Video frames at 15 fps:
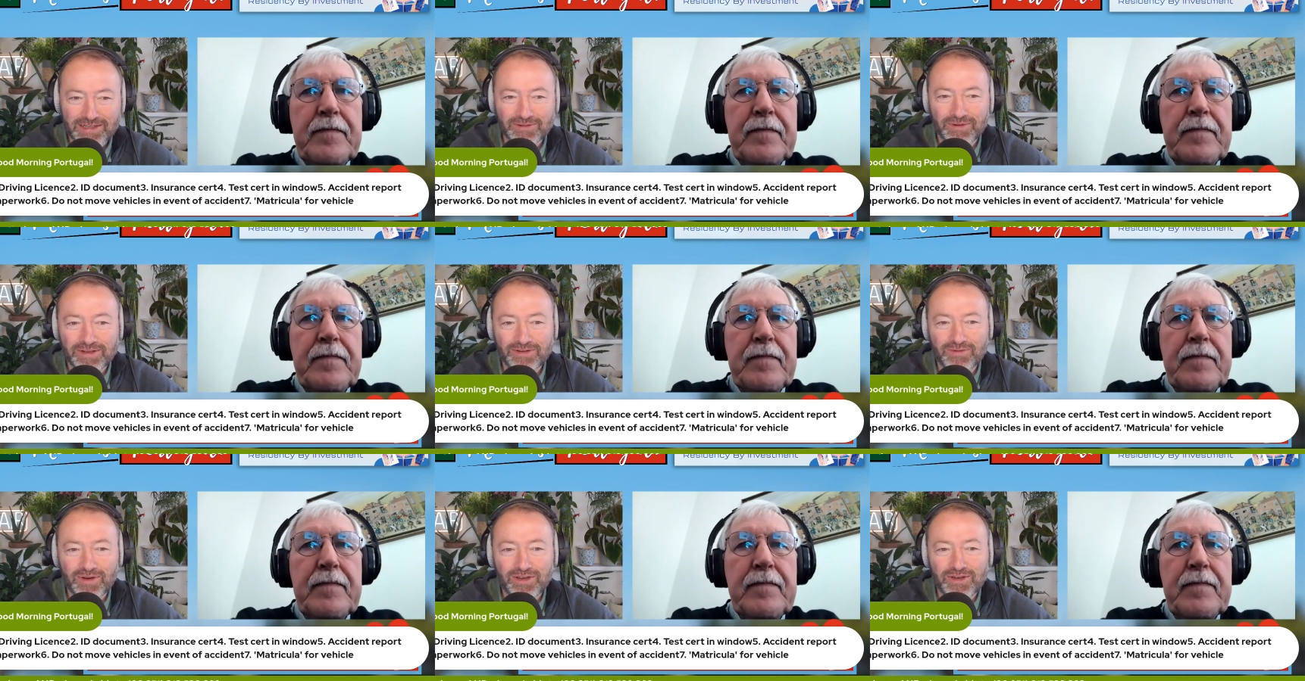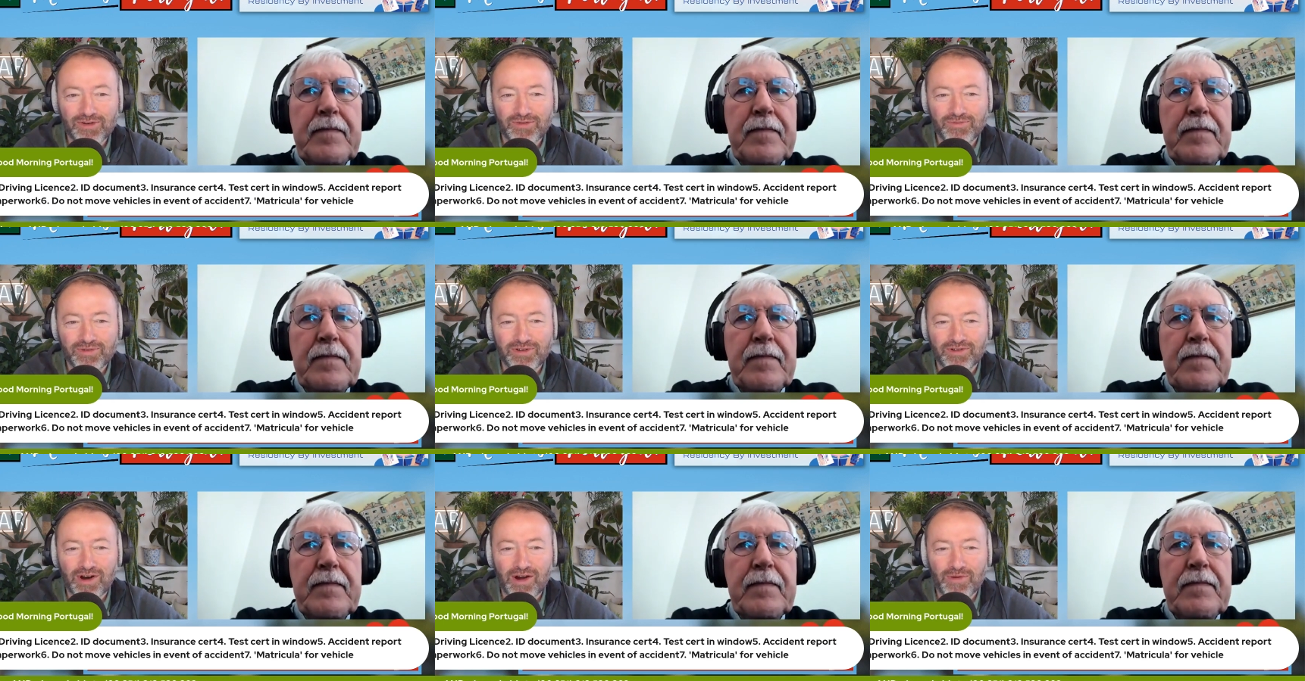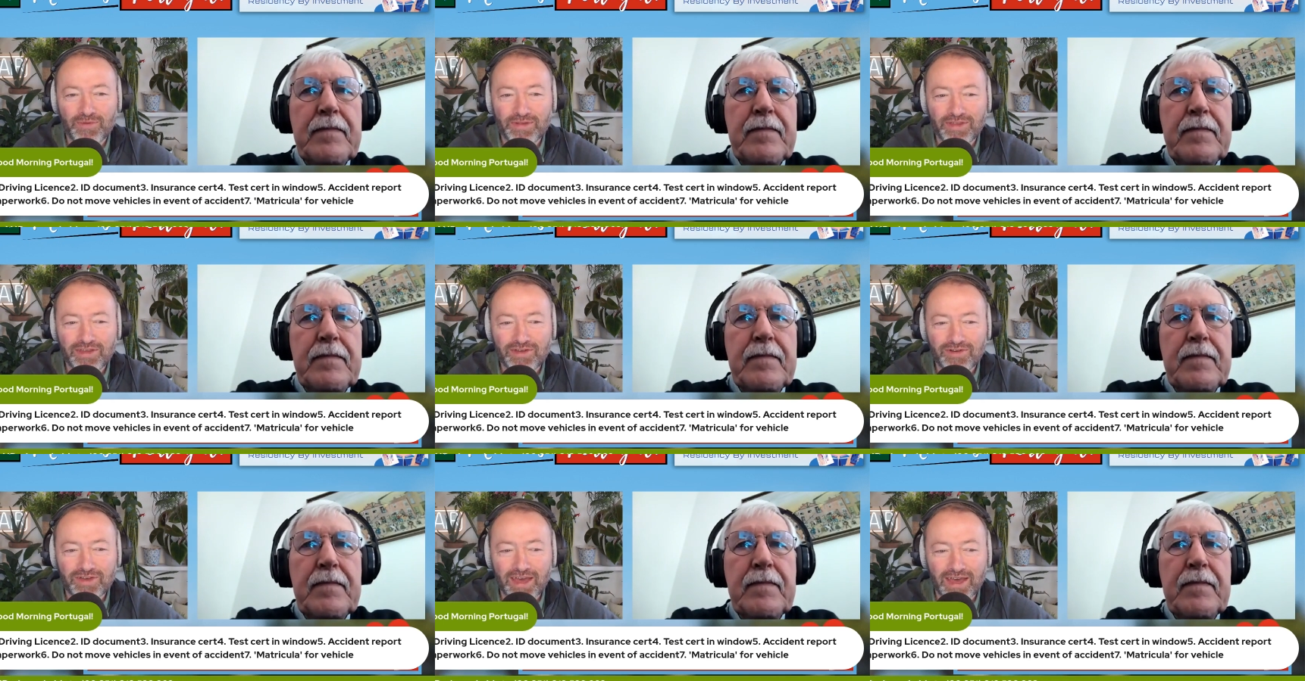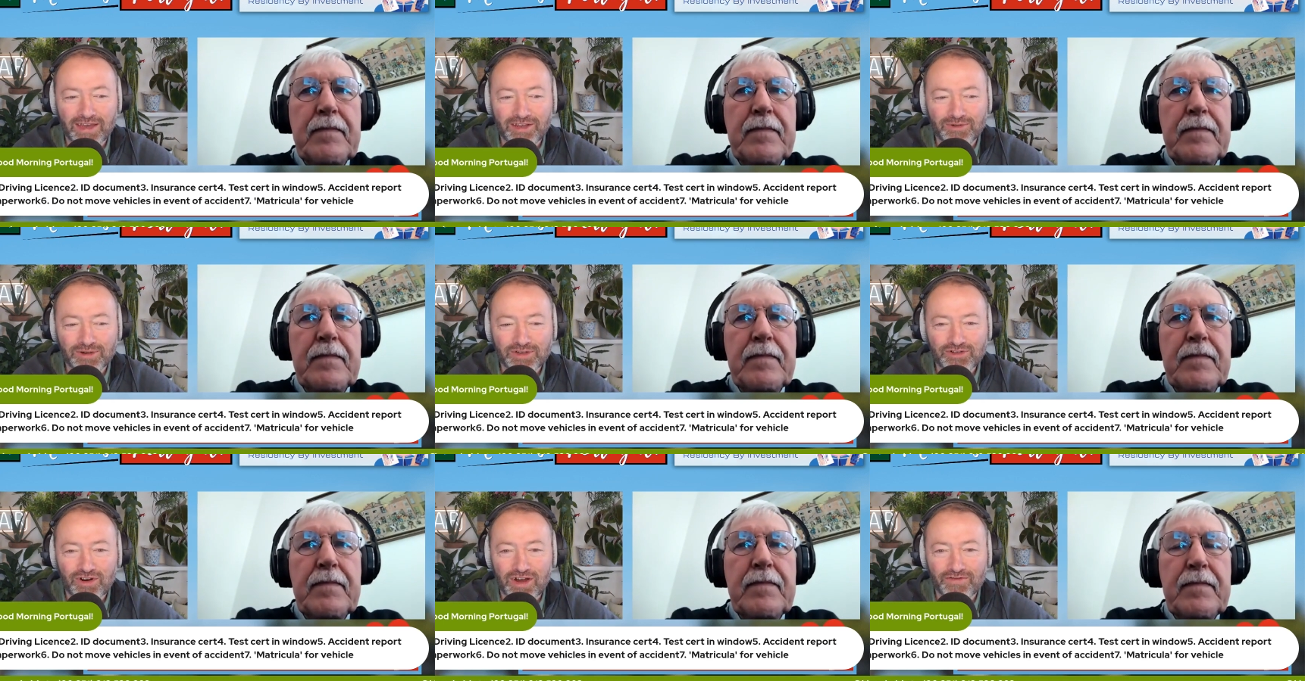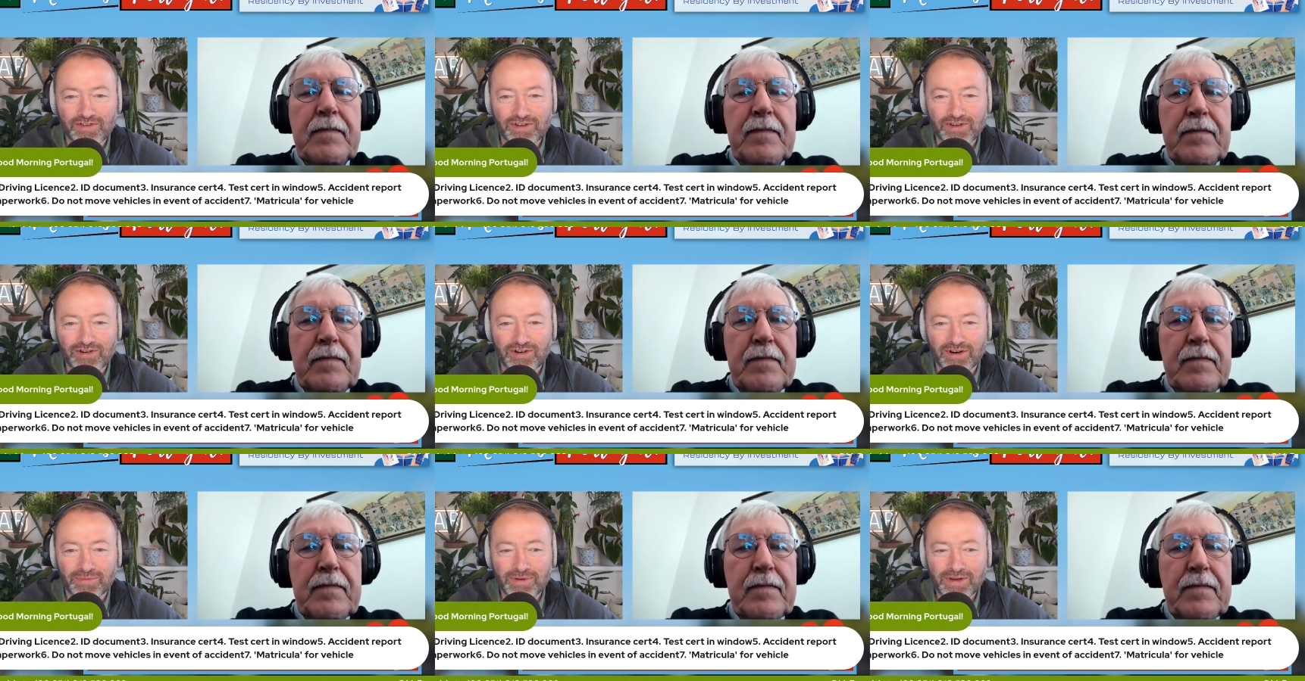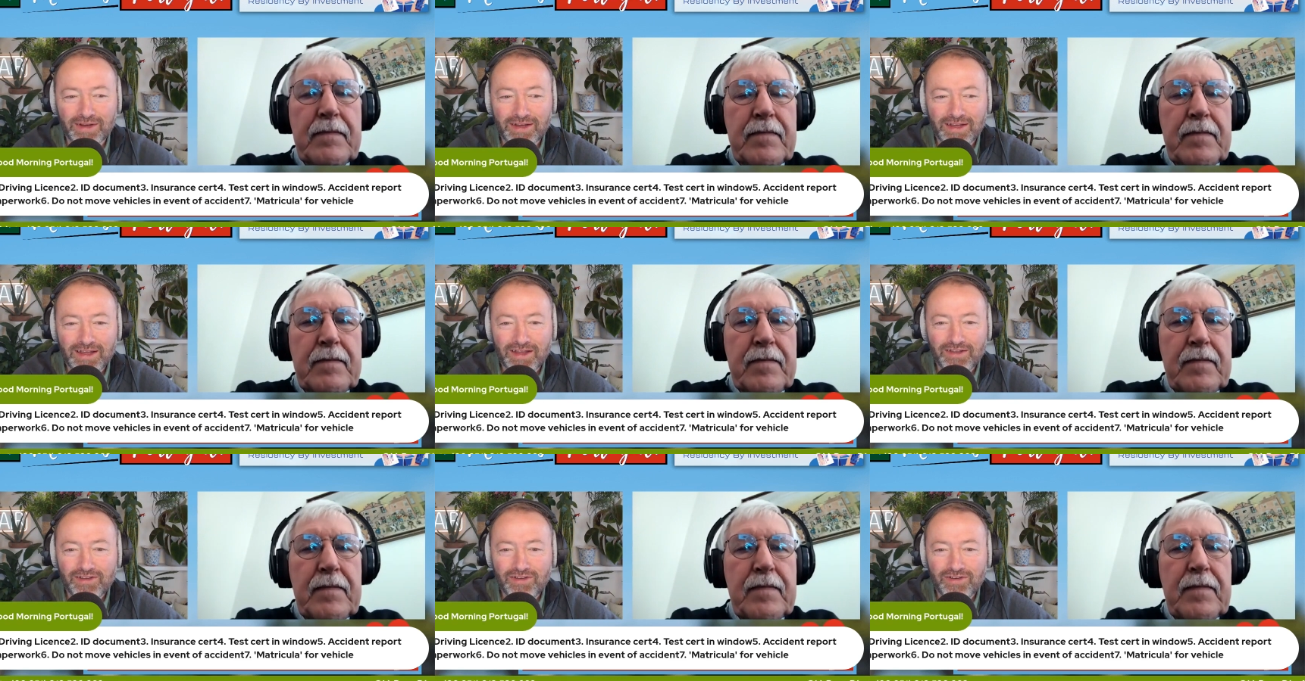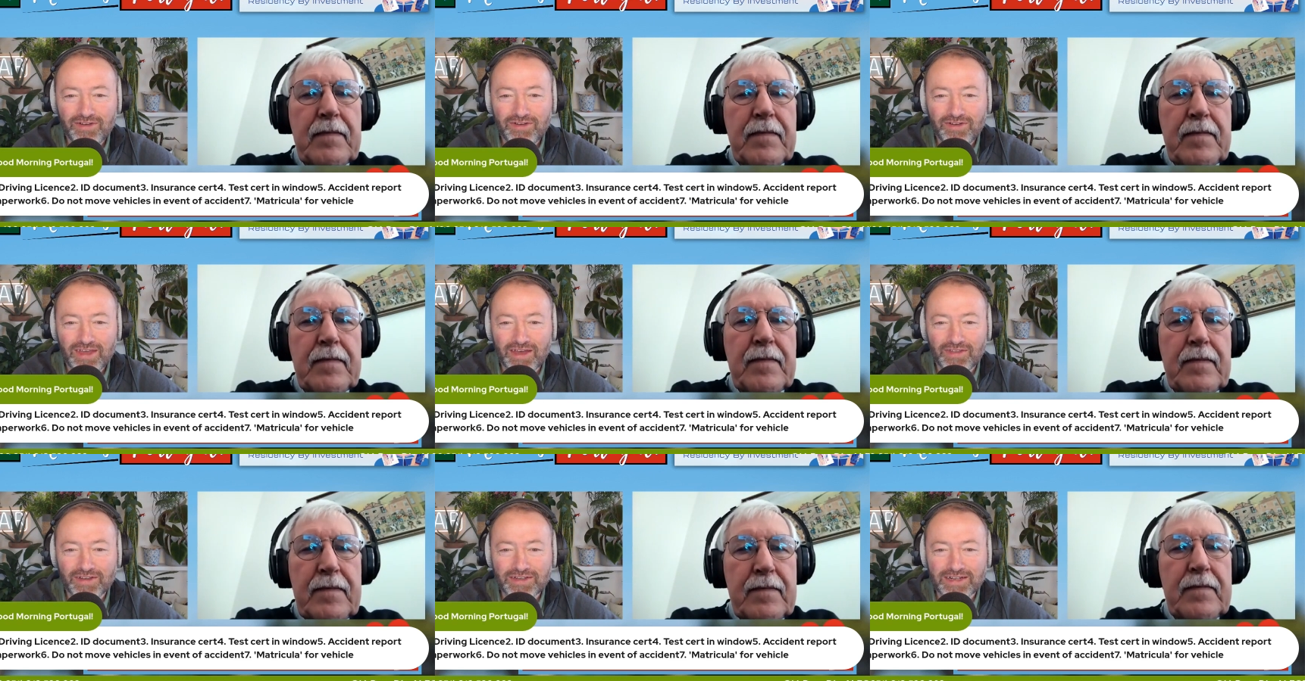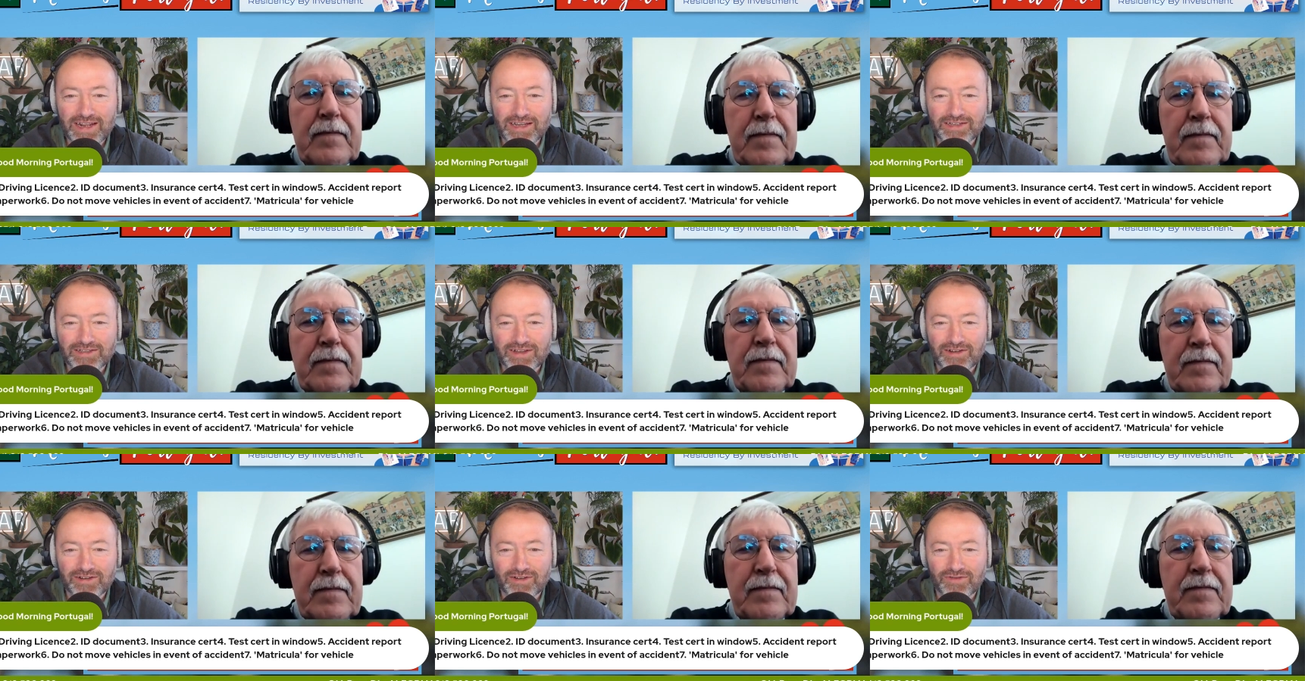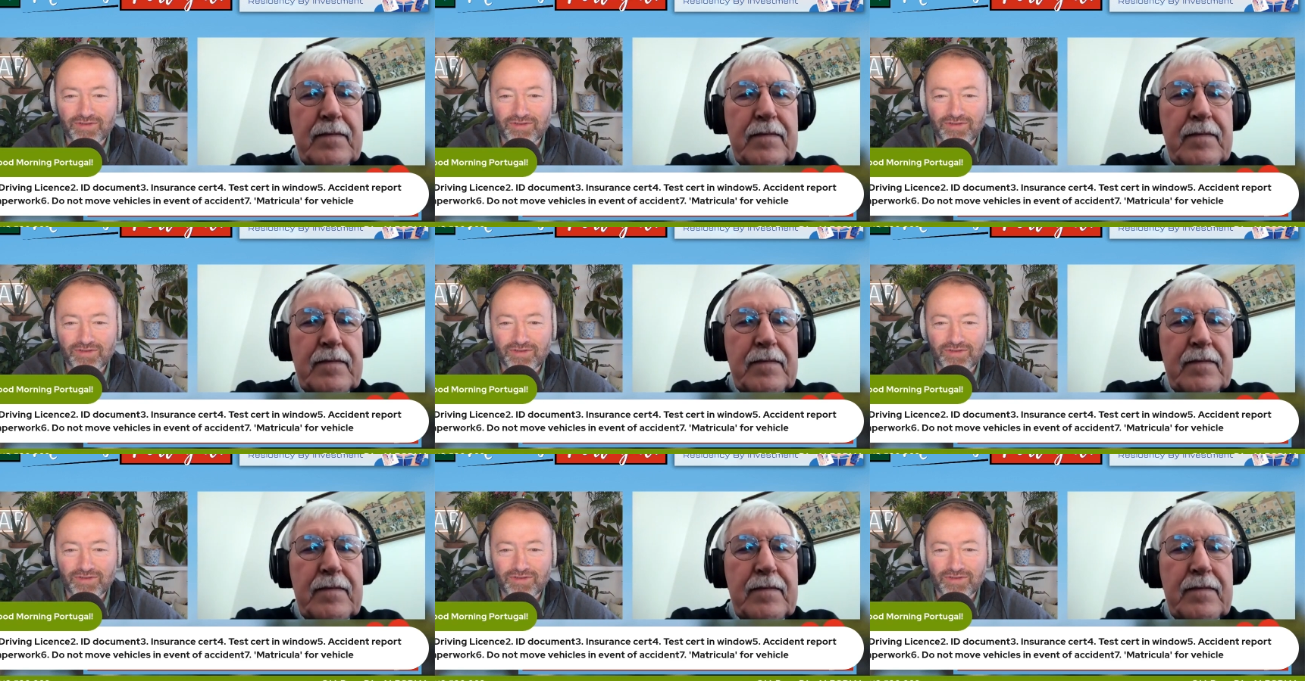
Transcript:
Speaker 1: it? When you grow up in the UK and you want to drive in Europe, You get this list, don't you, of